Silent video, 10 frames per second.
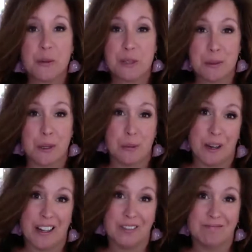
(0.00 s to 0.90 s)
was a better
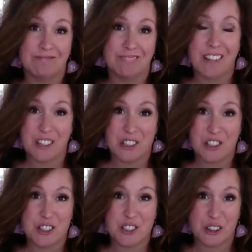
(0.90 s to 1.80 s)
way. And that's
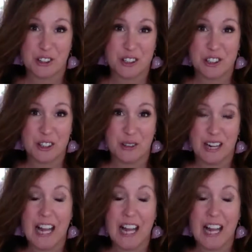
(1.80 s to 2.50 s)
just all there is to it.